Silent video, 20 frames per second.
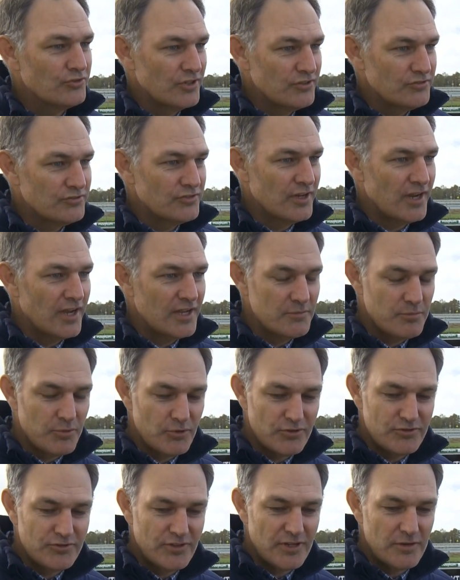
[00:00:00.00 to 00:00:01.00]
yesterday to
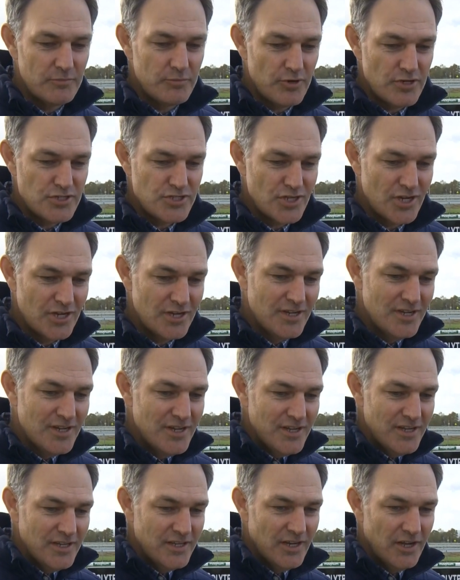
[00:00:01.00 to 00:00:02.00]
put us under pressure,
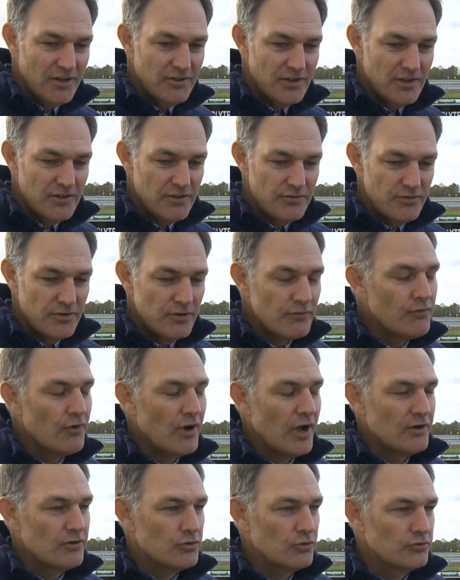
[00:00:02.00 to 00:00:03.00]
300 or
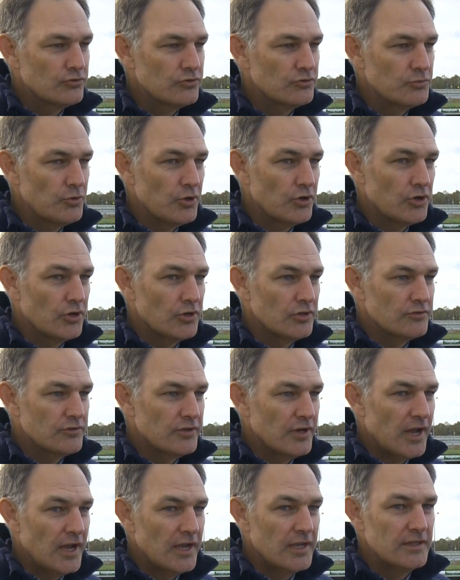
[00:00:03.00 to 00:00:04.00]
400 horses work on it
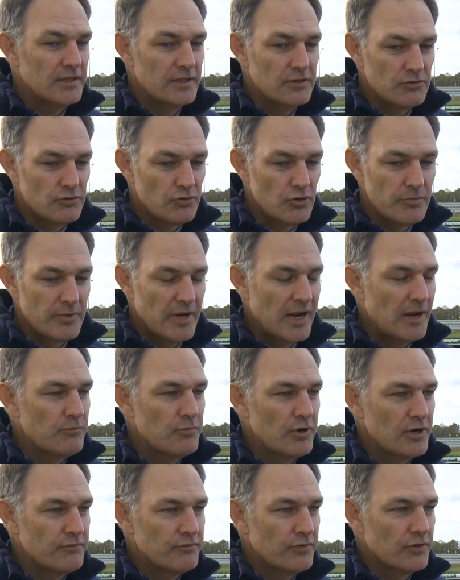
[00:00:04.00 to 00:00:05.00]
today and then groom it up
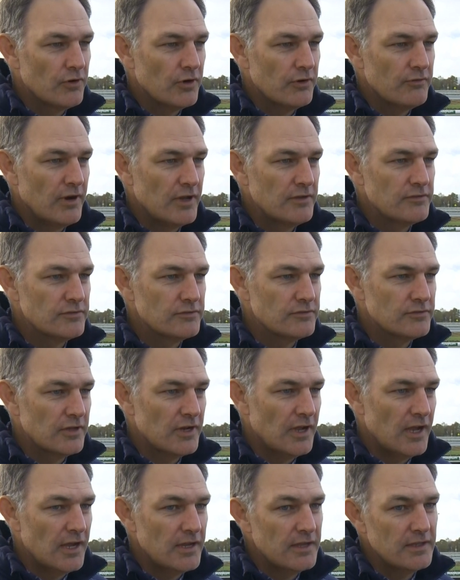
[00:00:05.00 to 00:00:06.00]
ready for 9 races
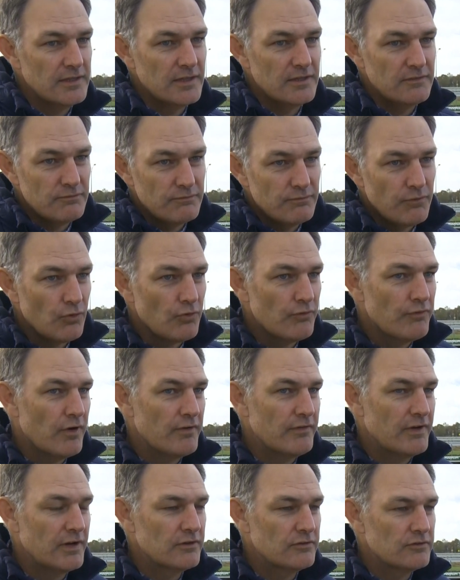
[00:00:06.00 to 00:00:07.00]
today and then 400 or
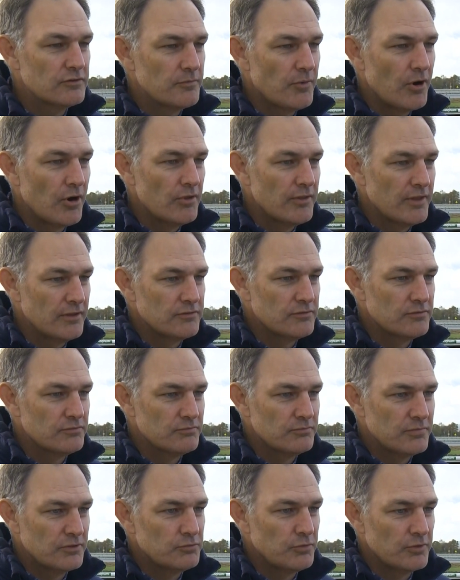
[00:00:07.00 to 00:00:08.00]
500 tomorrow. That's
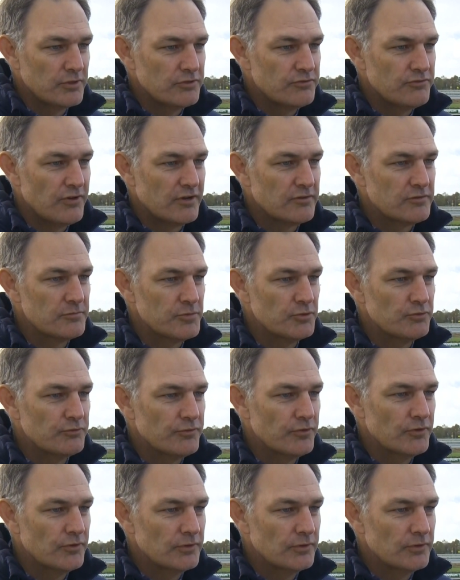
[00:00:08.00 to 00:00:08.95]
what these tracks are built for.